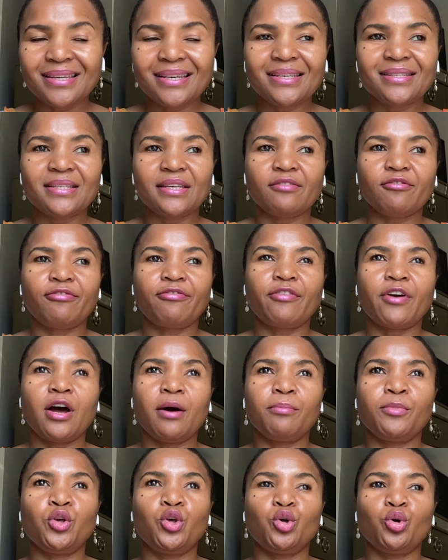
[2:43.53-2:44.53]
Is it
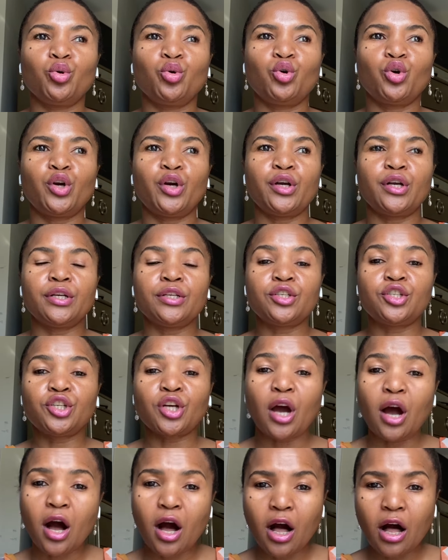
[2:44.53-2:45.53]
from your
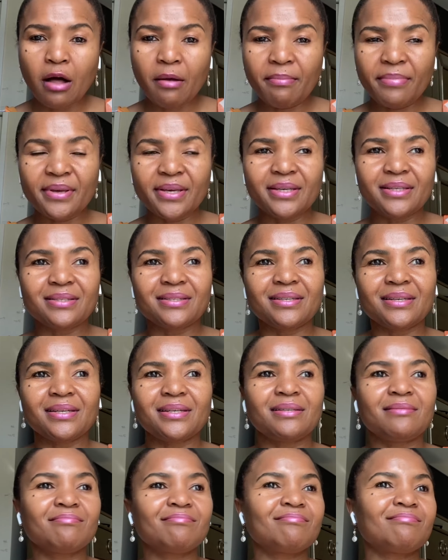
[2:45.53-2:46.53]
job? Is
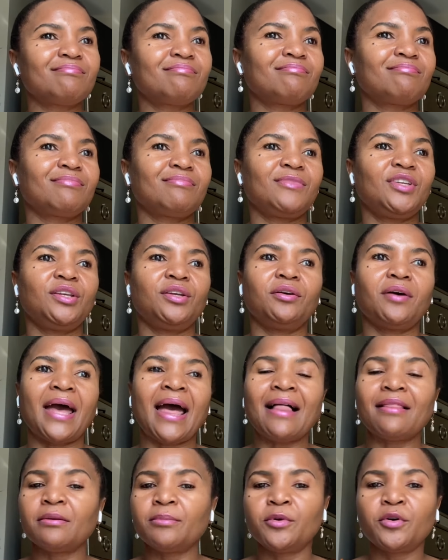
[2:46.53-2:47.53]
it
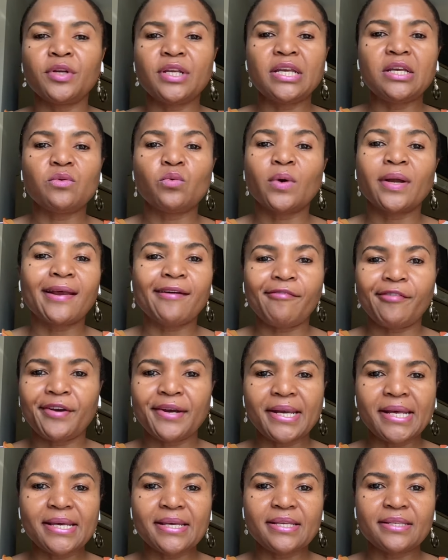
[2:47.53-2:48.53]
alimony, whatever
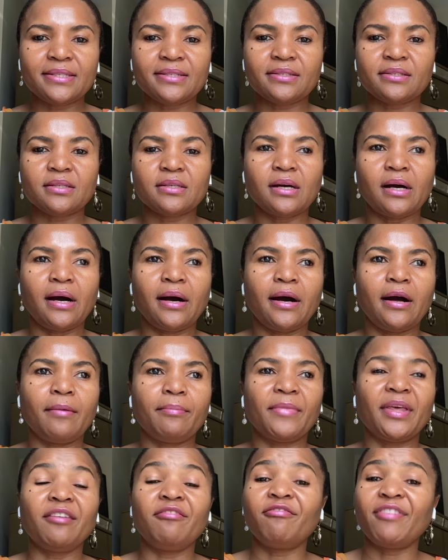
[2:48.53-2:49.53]
it is,
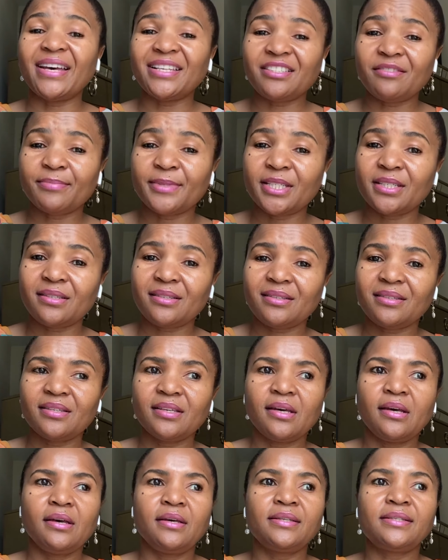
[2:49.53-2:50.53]
investments,
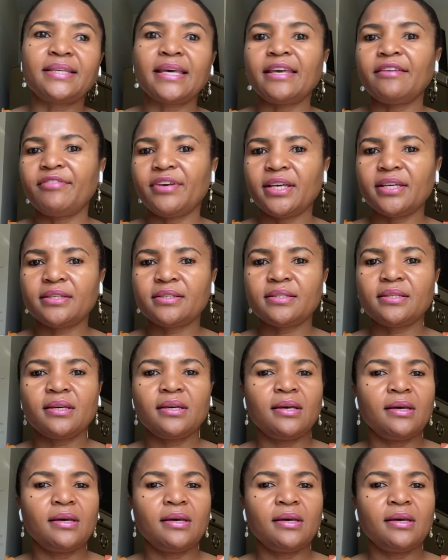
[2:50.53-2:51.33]
savings?